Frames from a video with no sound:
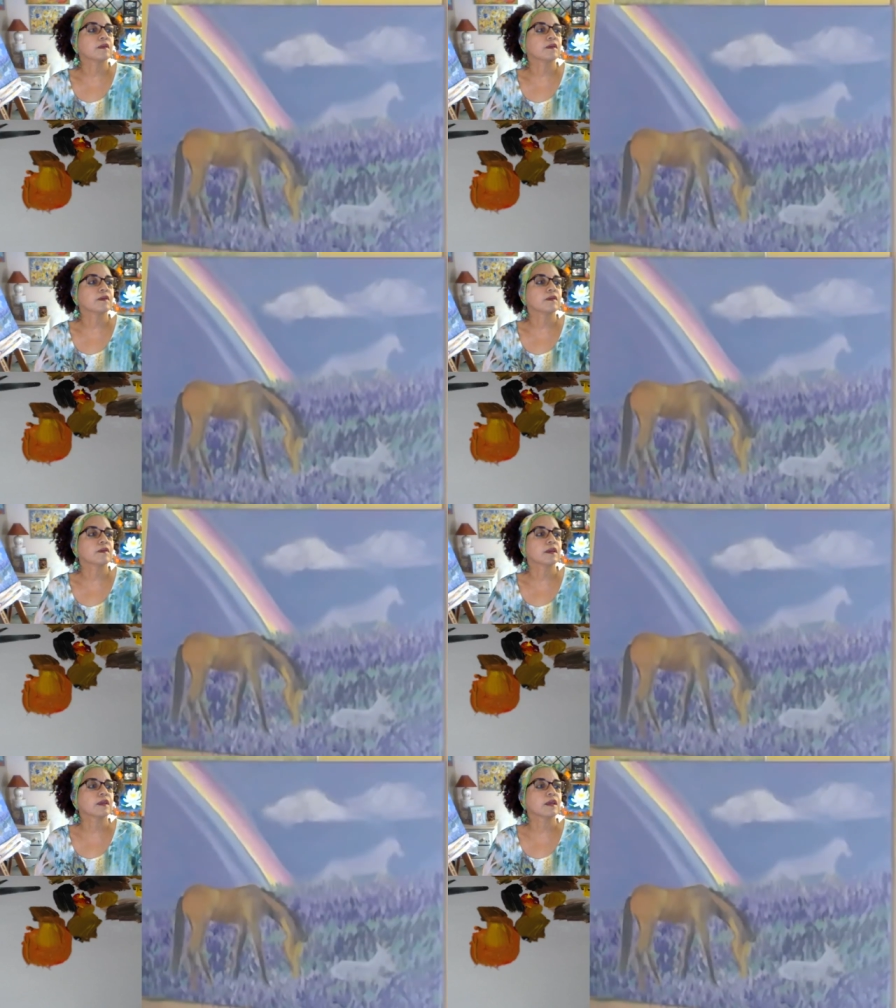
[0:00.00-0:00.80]

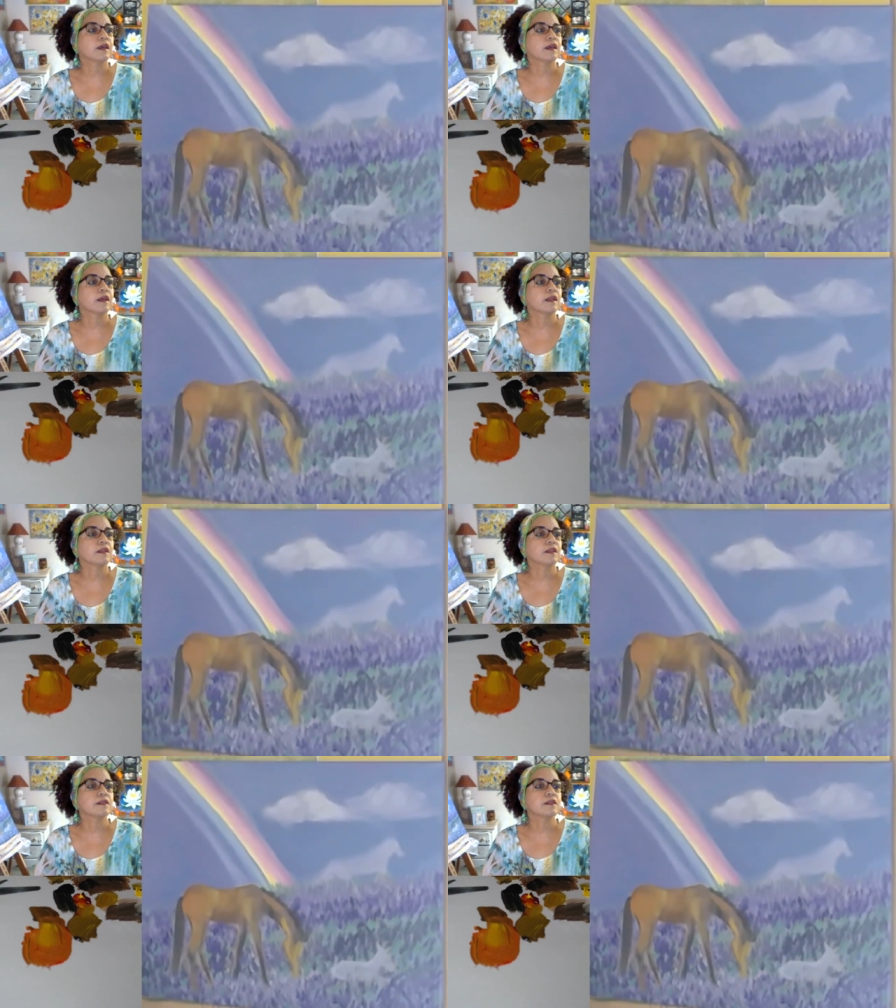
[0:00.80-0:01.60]
Okay,
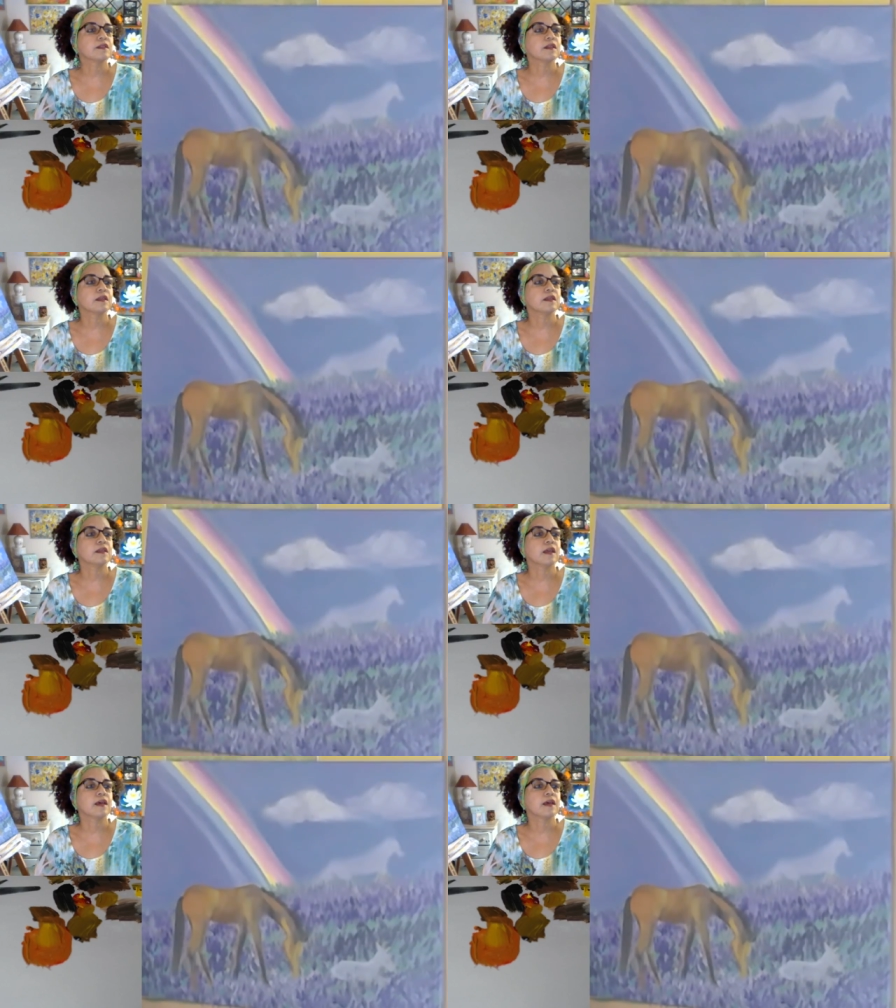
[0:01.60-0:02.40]
let's see.
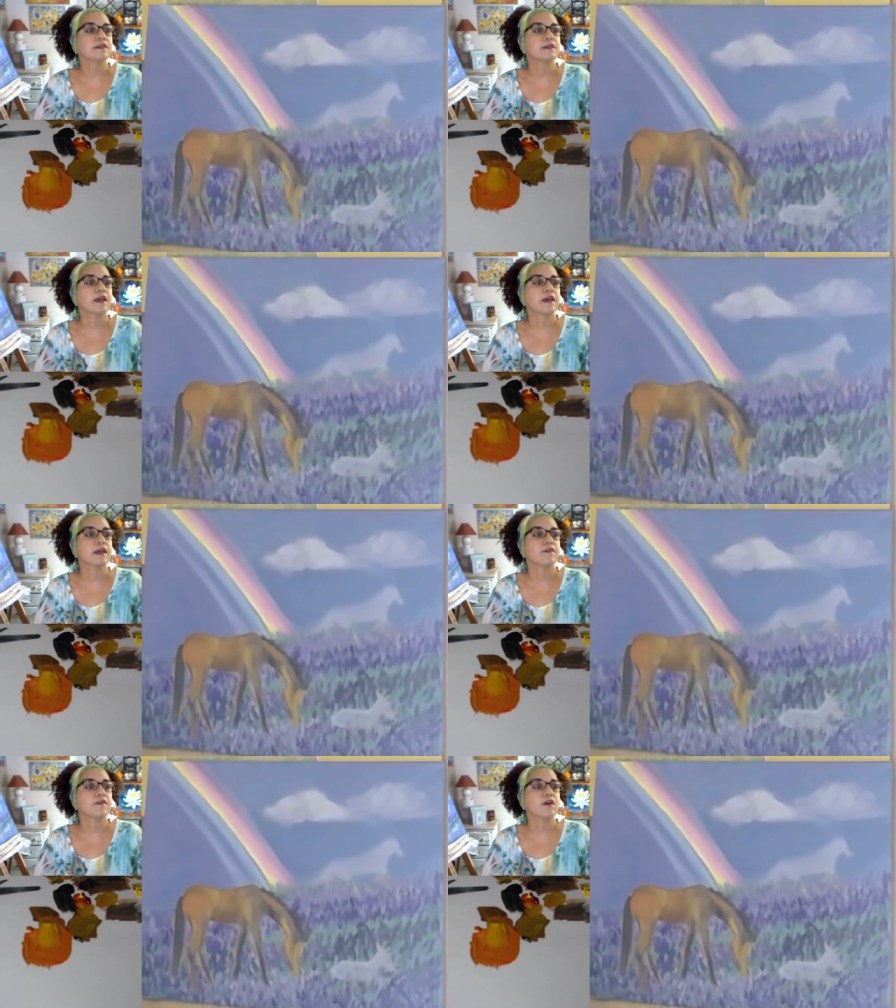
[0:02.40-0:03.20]
Yes, I
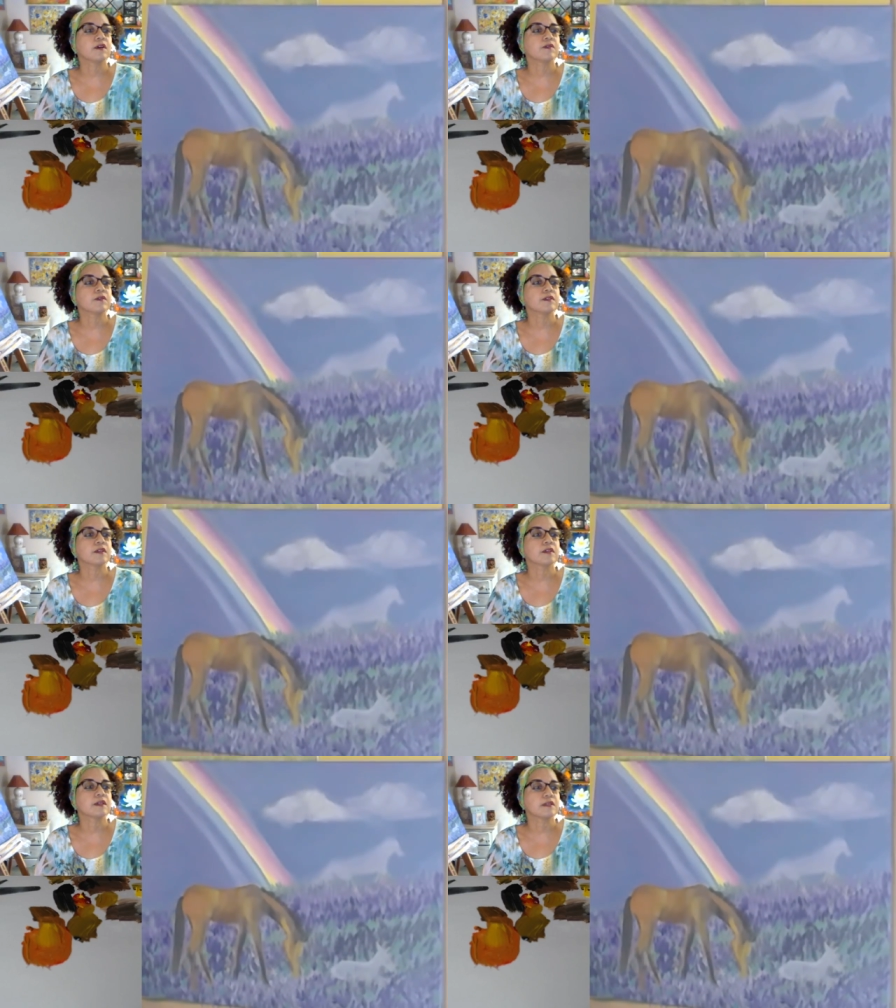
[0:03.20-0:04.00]
have auto
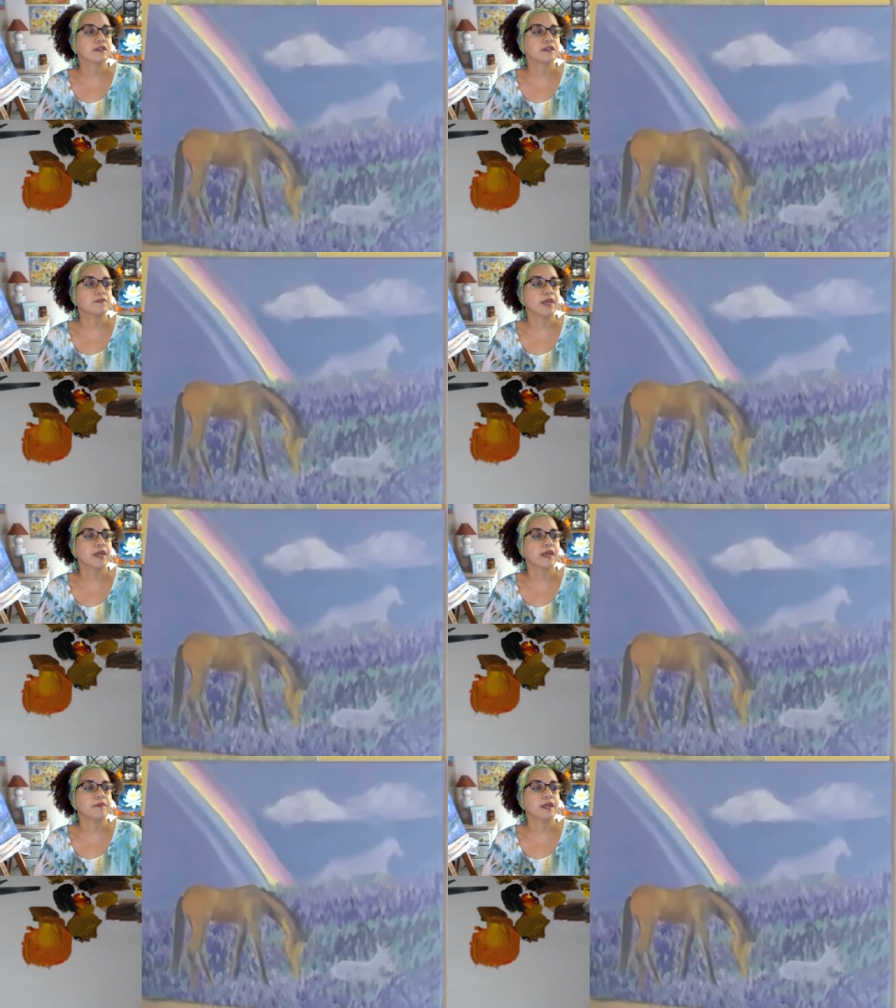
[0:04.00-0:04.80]
adjust. That's
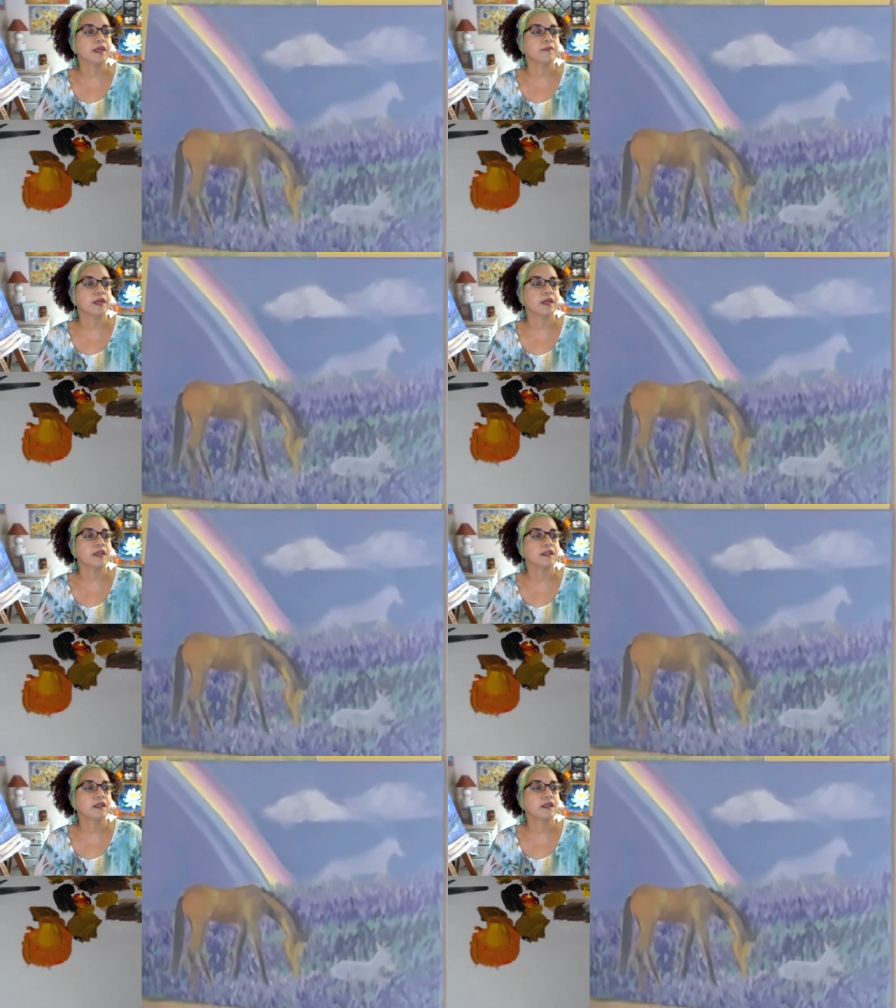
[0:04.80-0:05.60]
bad, bad, bad.
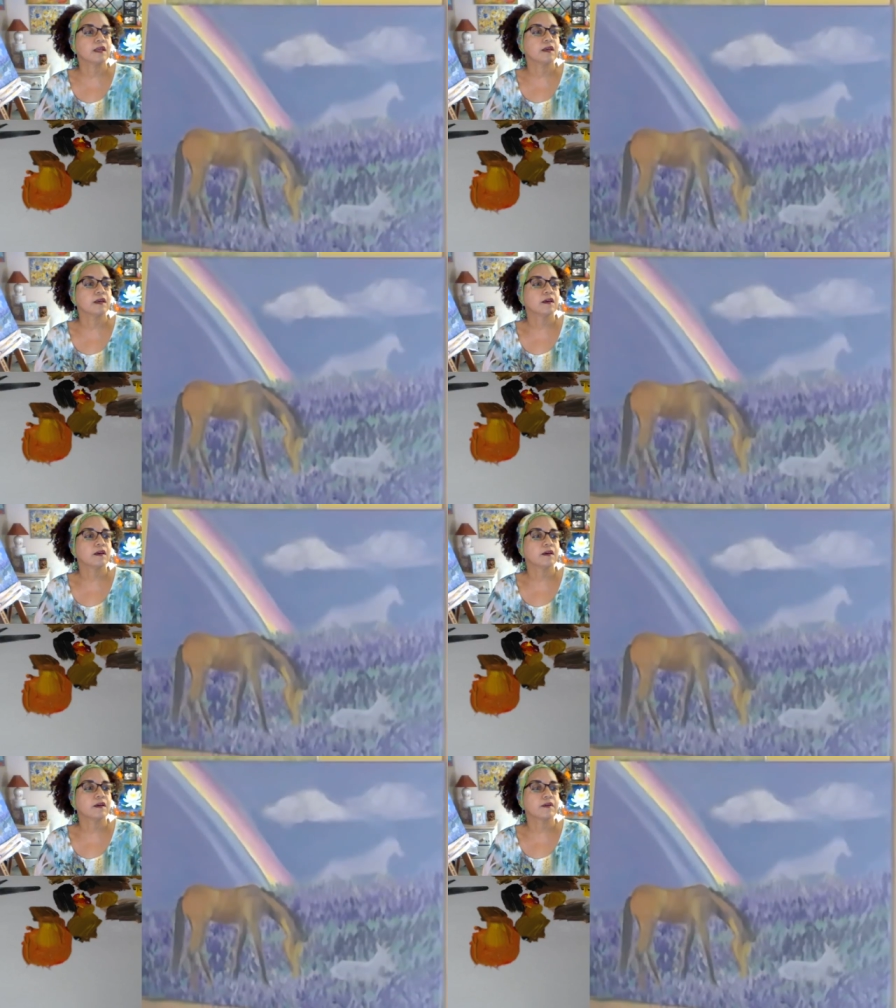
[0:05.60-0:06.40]

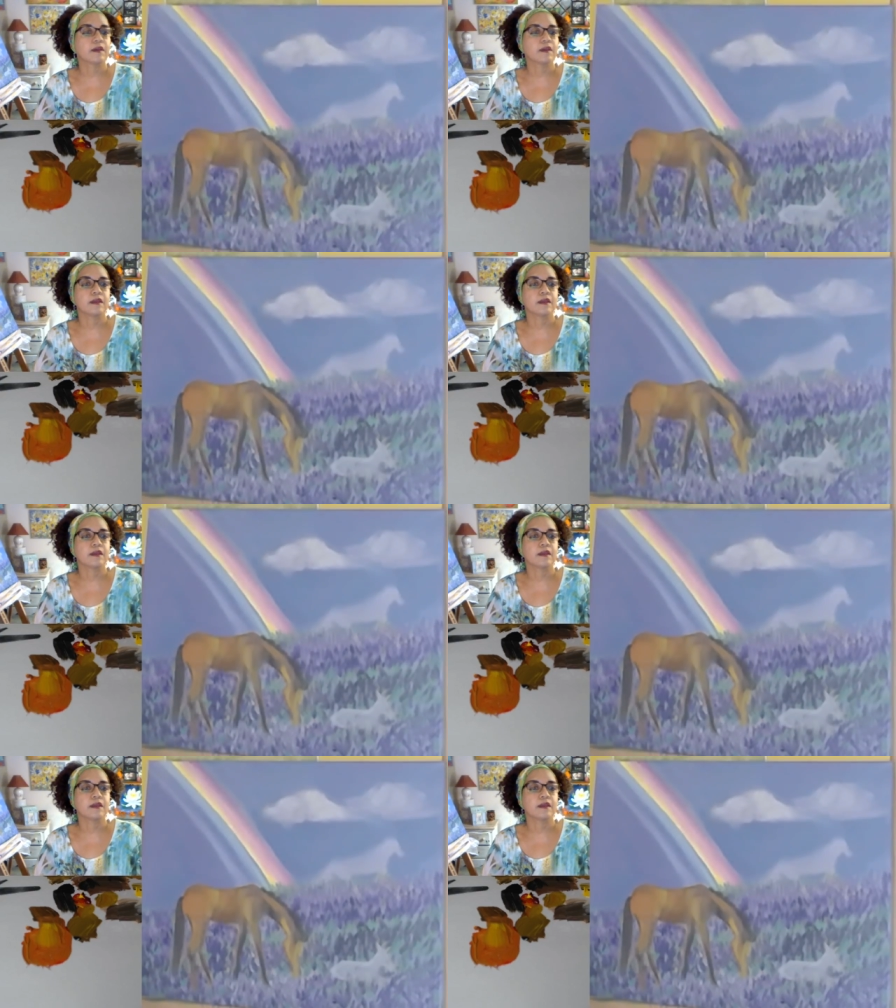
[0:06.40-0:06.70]
Okay.